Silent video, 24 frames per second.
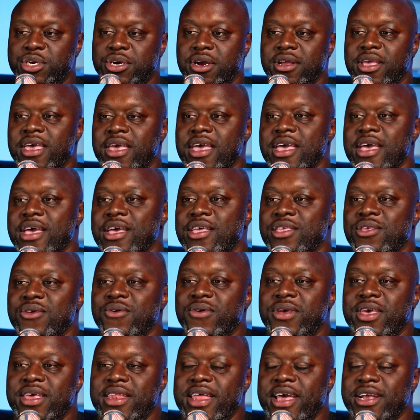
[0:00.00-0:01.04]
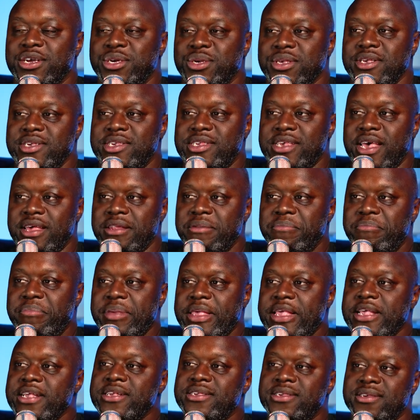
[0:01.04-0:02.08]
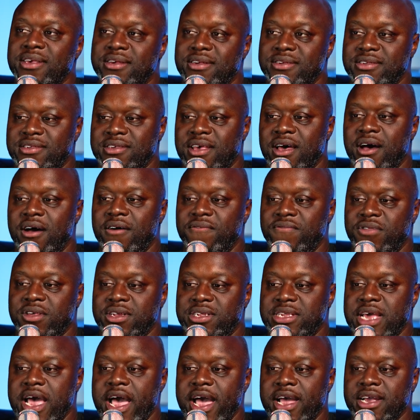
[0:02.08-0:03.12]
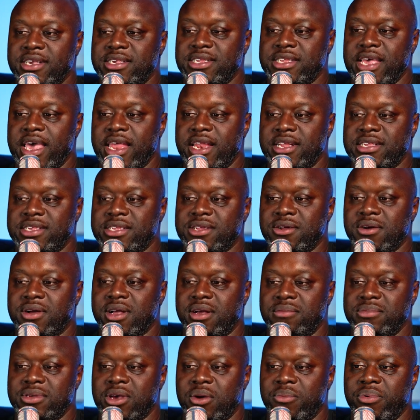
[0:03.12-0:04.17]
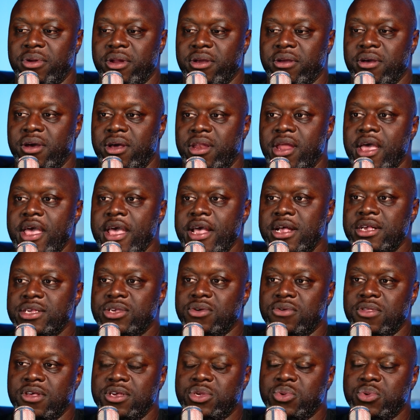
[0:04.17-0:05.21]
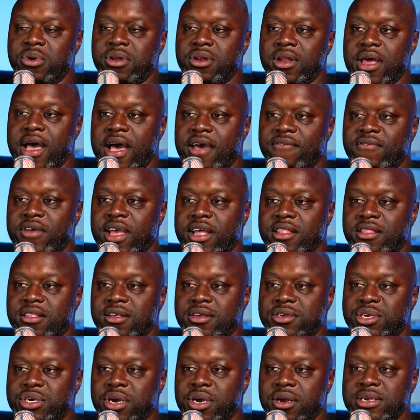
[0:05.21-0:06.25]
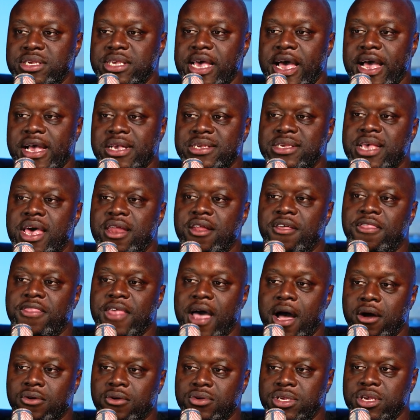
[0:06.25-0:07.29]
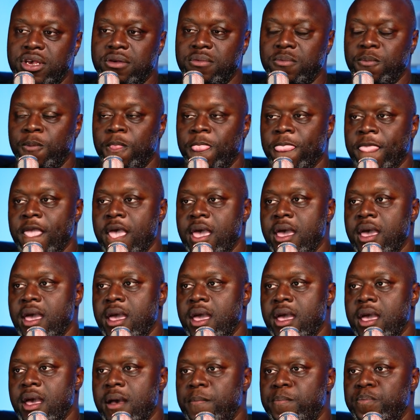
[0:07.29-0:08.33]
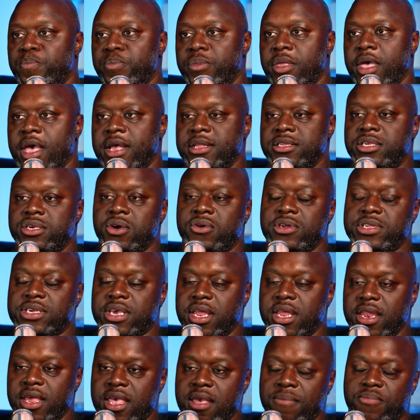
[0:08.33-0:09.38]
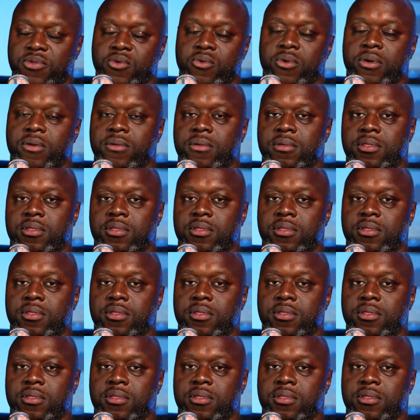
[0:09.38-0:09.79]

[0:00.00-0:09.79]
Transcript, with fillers: chunk it. You can actually send pieces of the text, and it still comes out pretty good. So this one, I've got the chunk size at a thousand. And so it's going to keep through